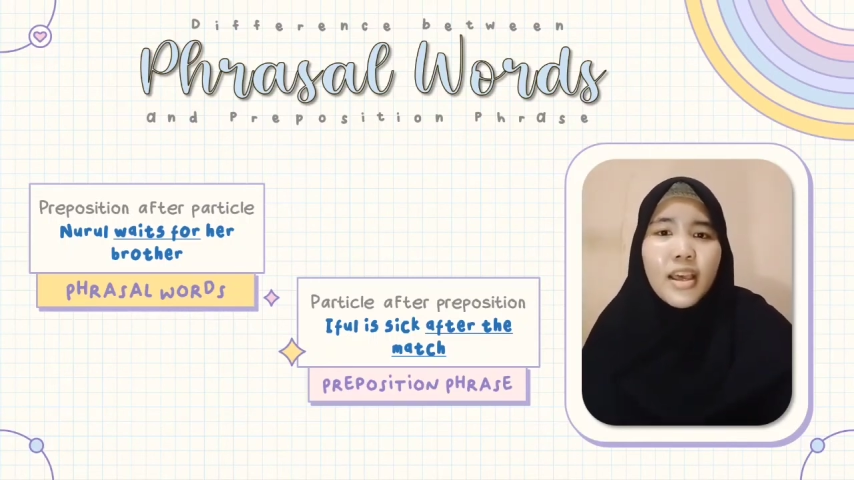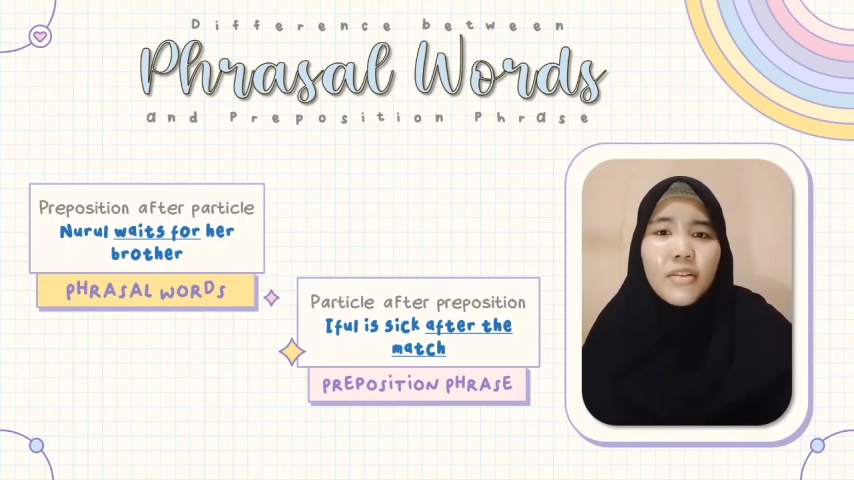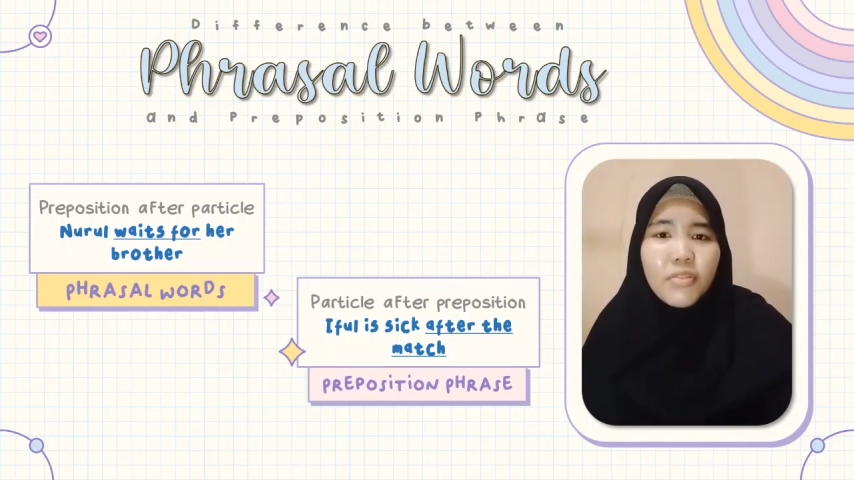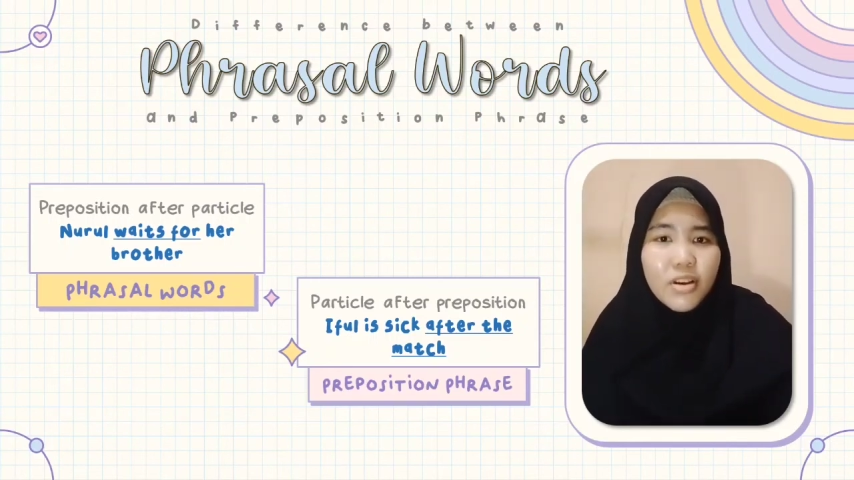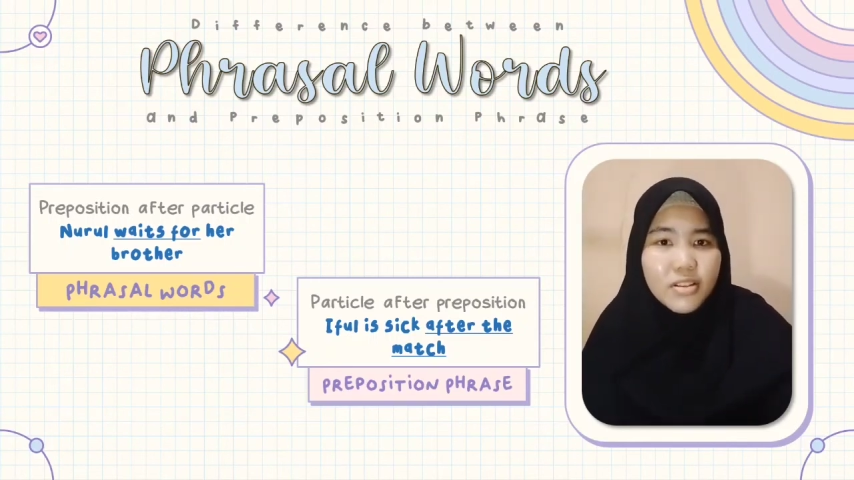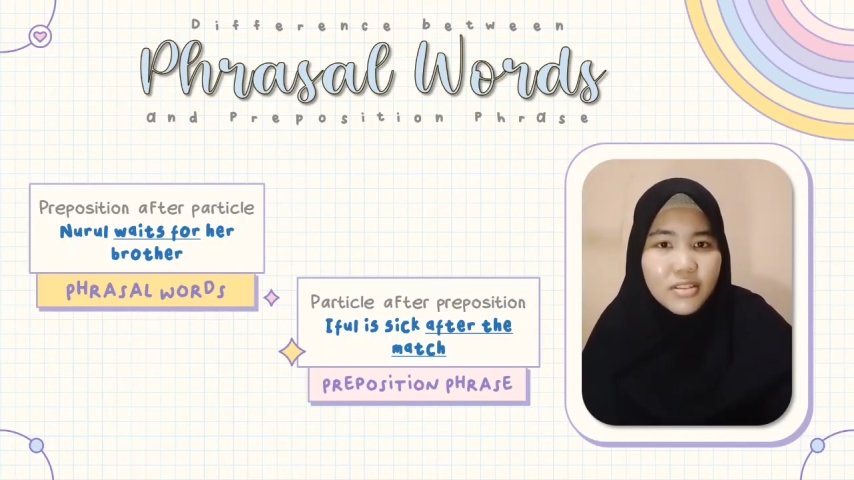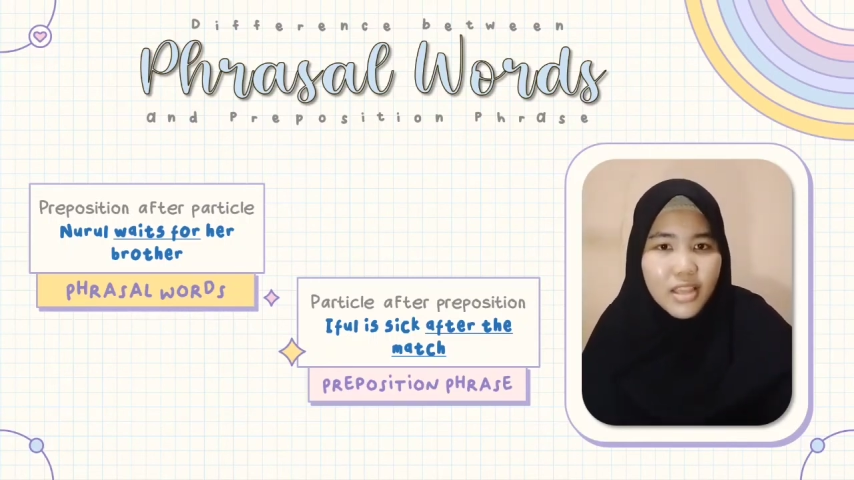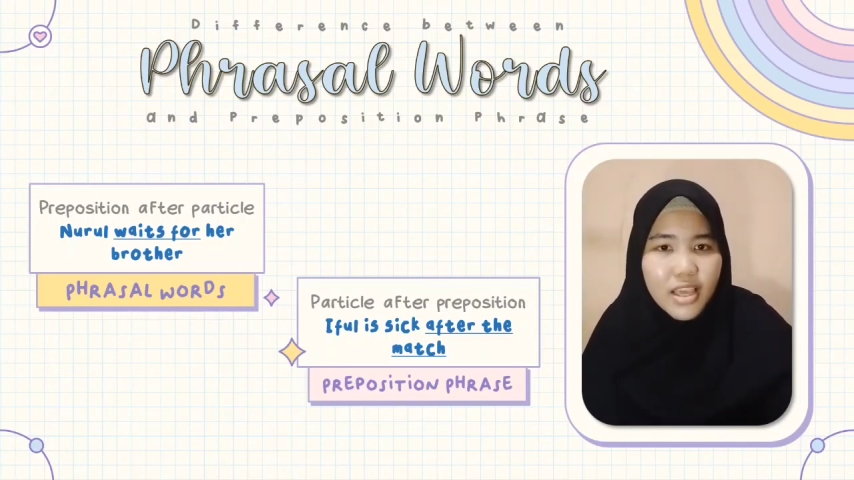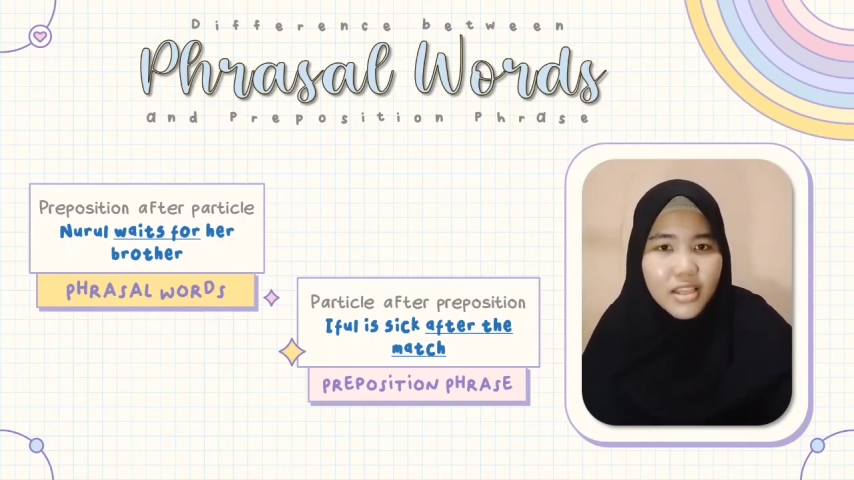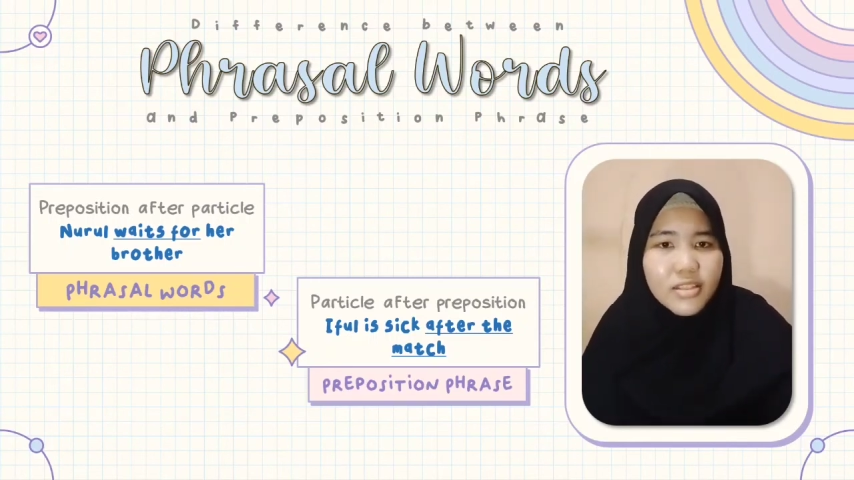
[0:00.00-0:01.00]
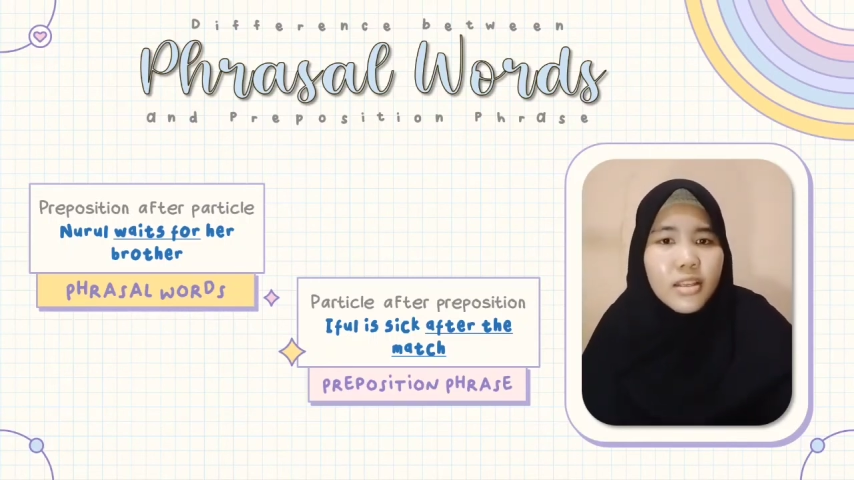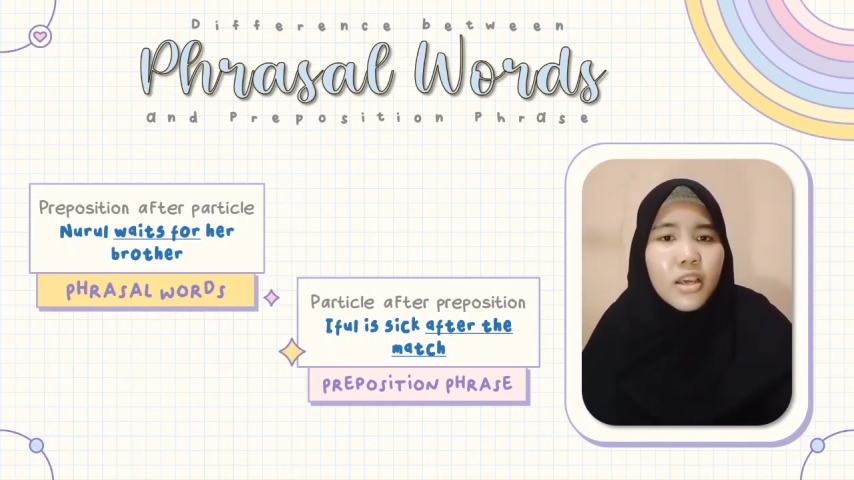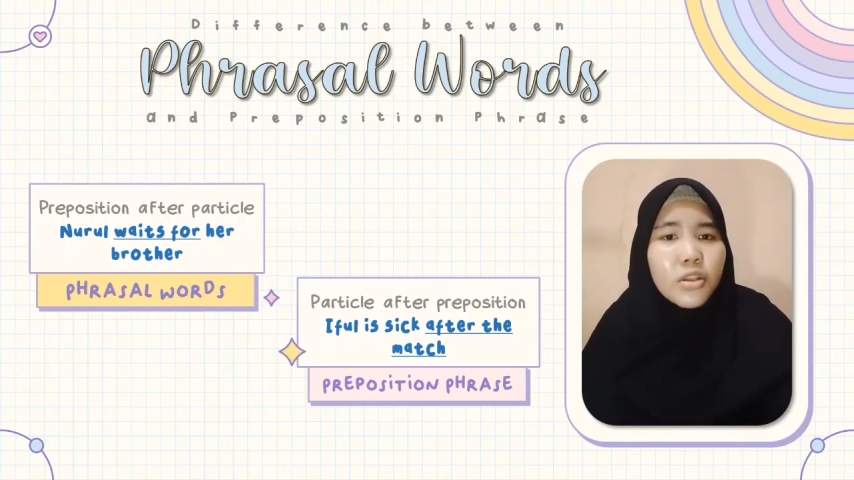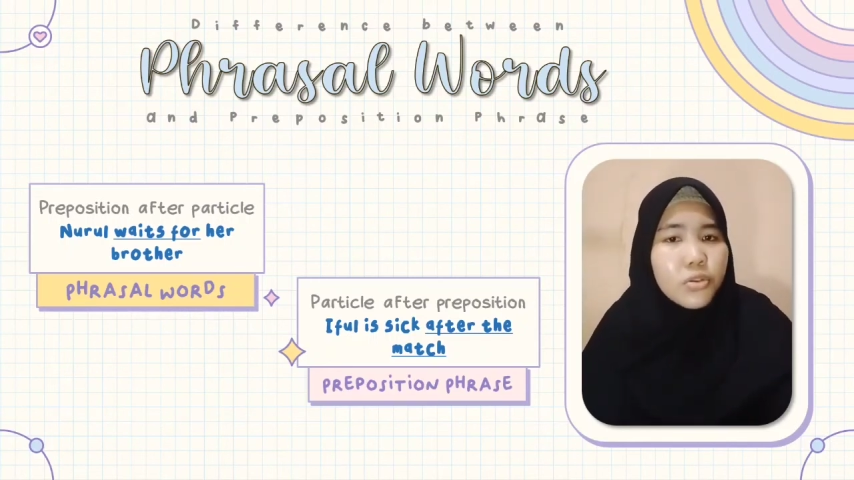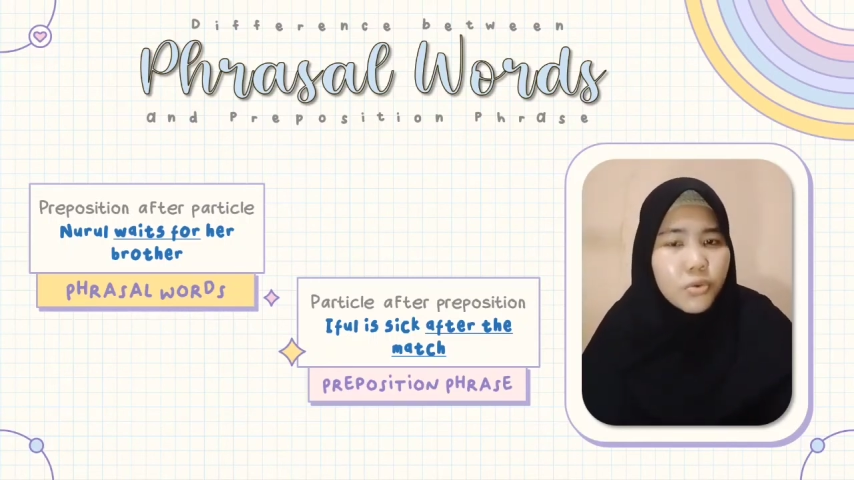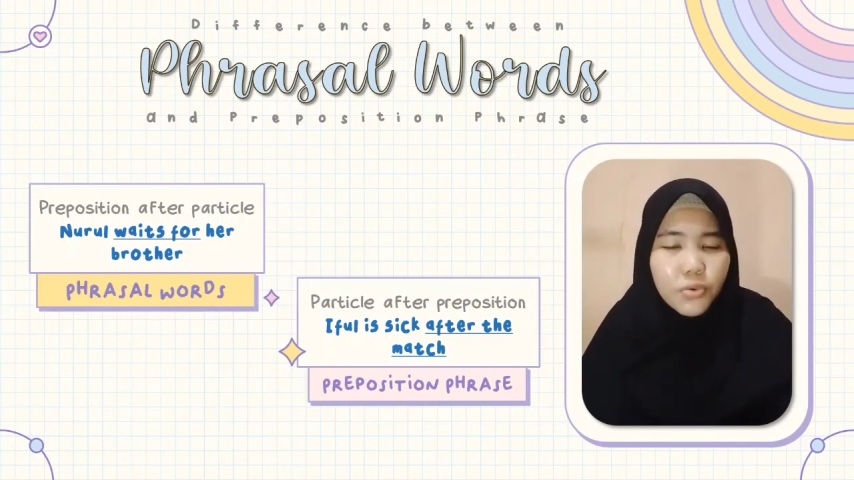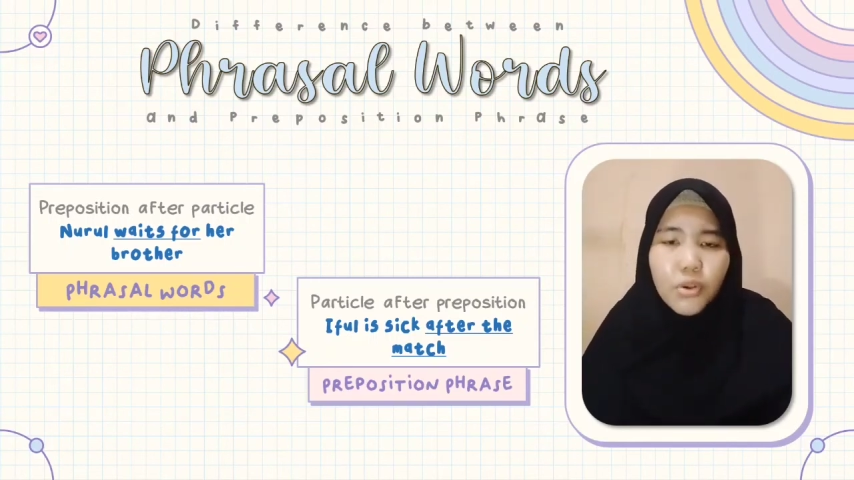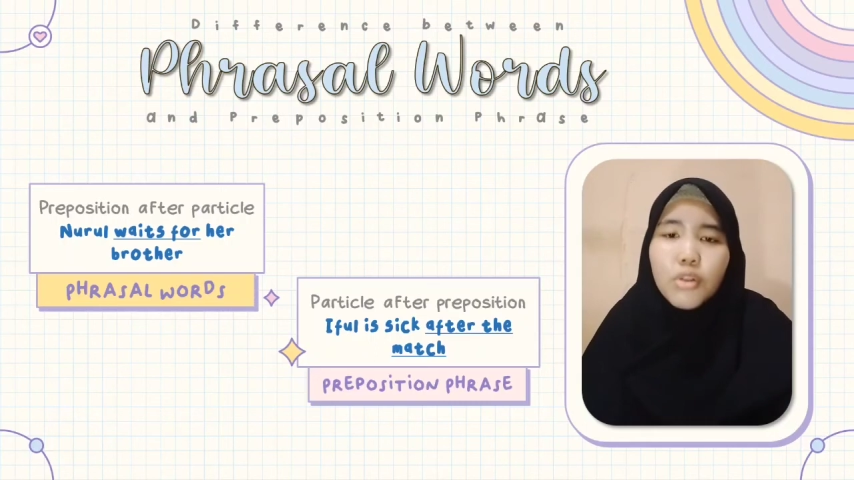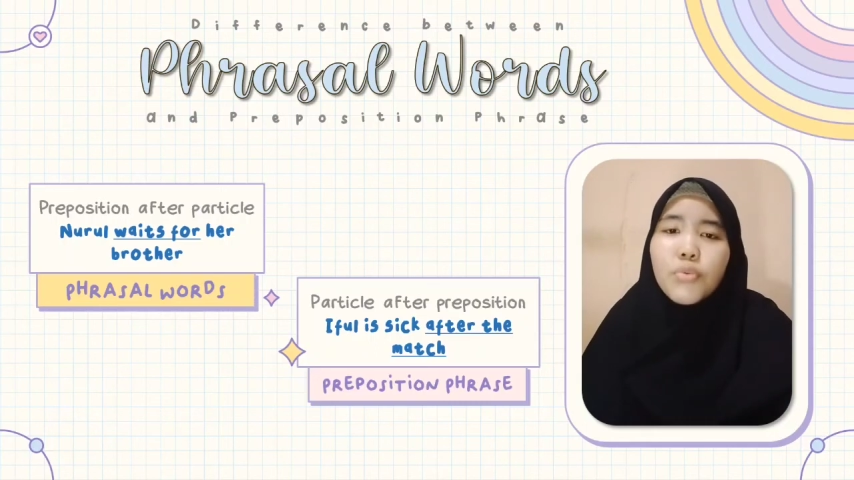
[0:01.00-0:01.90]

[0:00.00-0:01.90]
For instance, Nurul